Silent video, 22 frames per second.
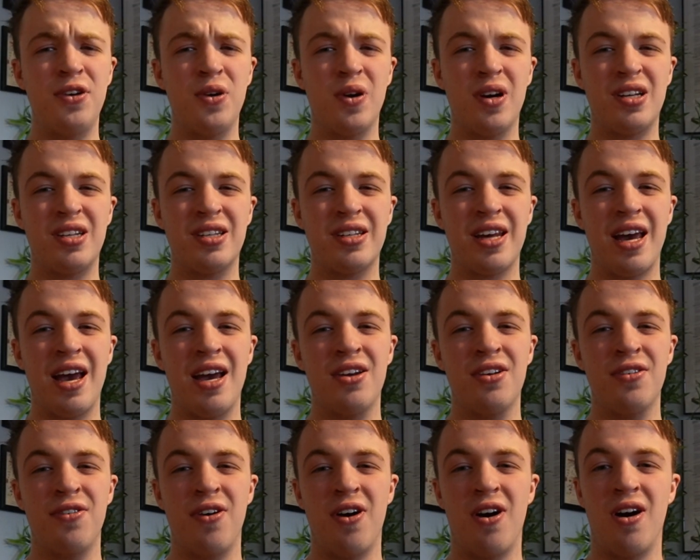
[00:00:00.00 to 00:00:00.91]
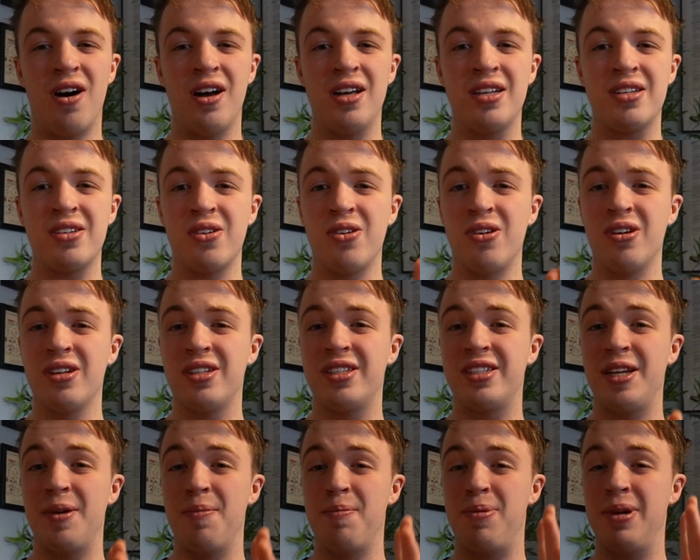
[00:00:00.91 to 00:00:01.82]
you are scared of heights or
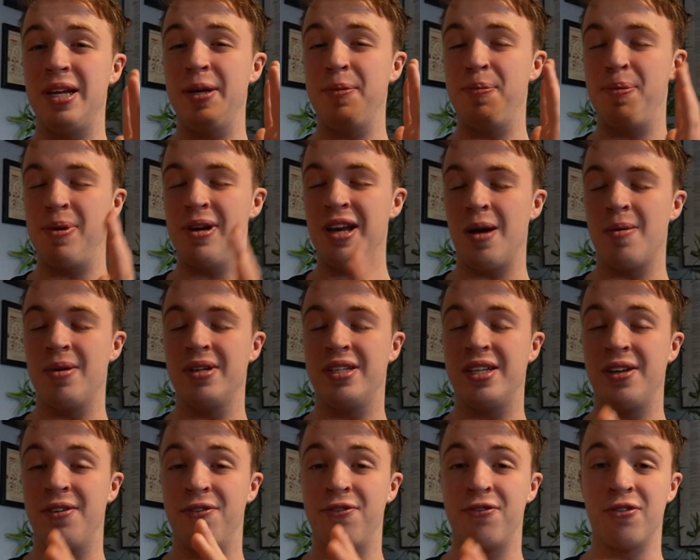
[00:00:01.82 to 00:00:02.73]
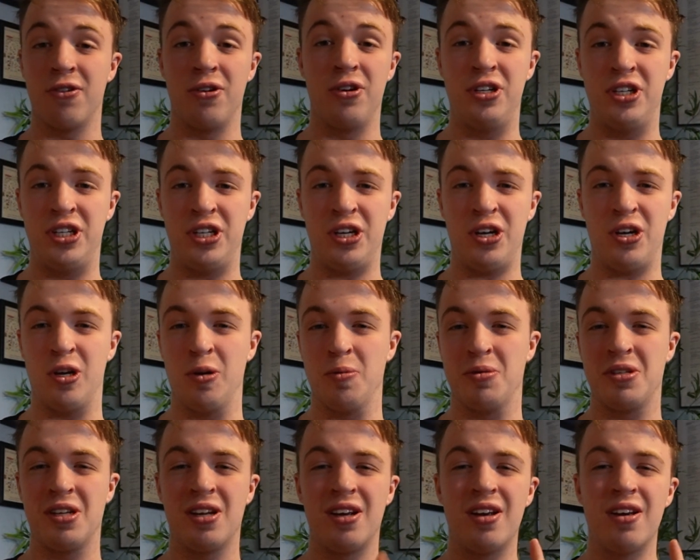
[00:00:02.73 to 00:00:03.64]
simply plummeting through
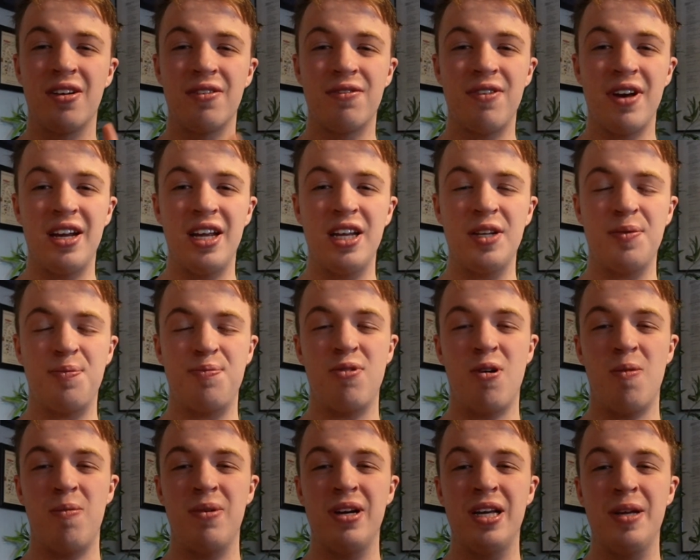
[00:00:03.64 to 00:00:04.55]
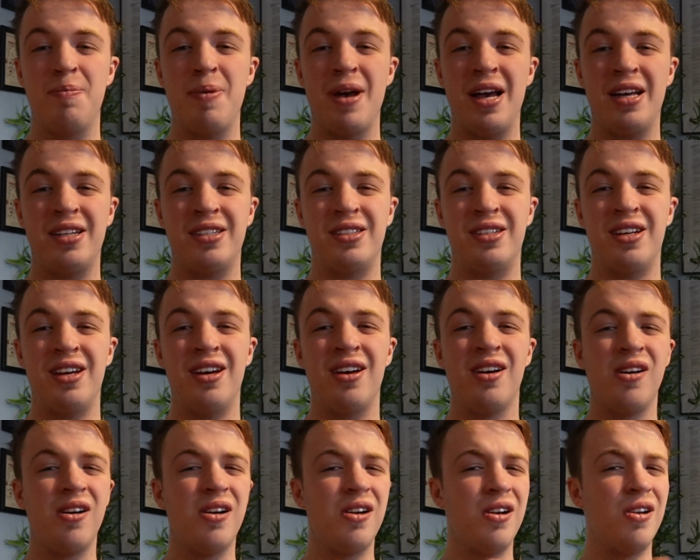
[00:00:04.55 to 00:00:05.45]
tubes, then it's probably best
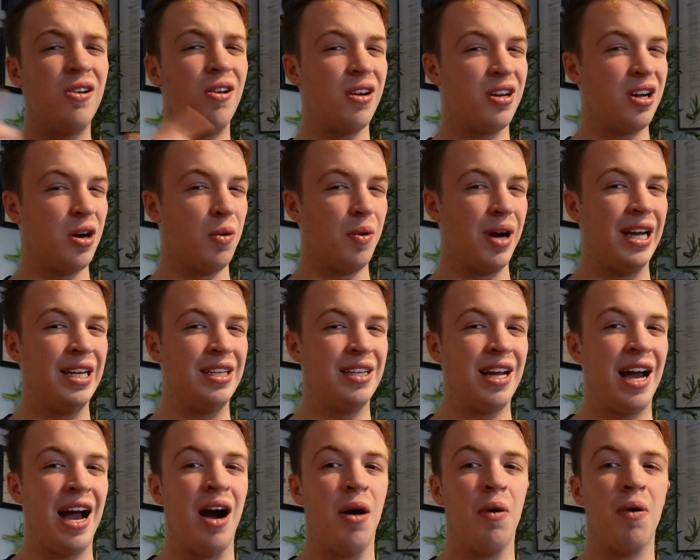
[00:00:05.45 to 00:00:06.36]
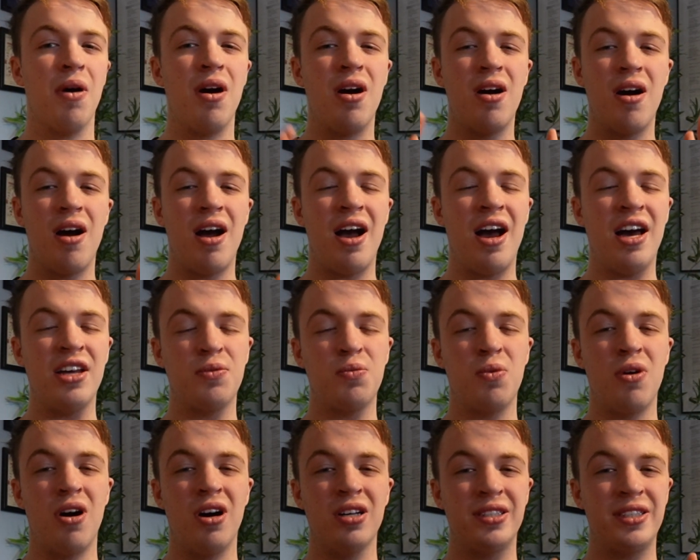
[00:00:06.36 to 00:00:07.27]
to look away now, as
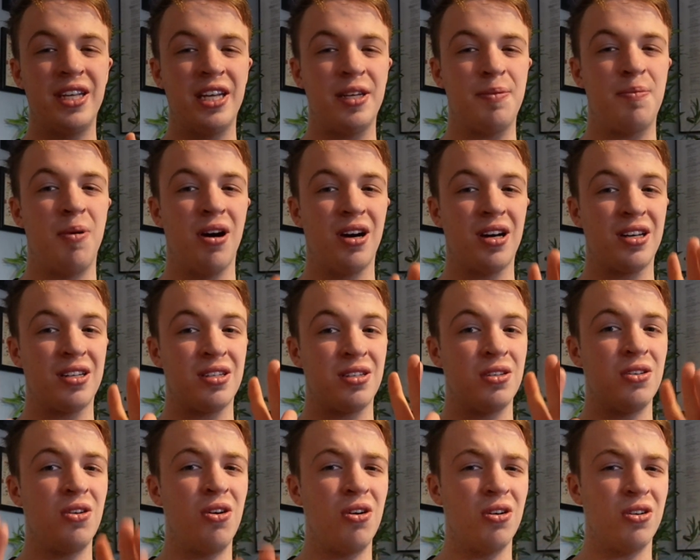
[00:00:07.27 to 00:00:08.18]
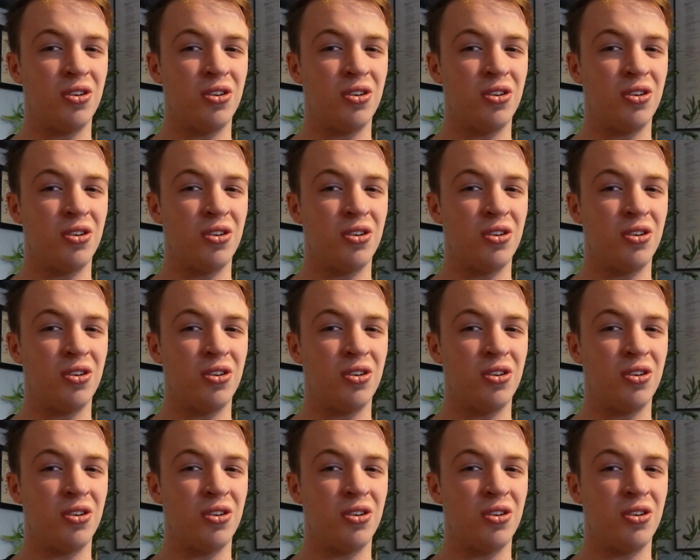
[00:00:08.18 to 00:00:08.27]
whilst this park has not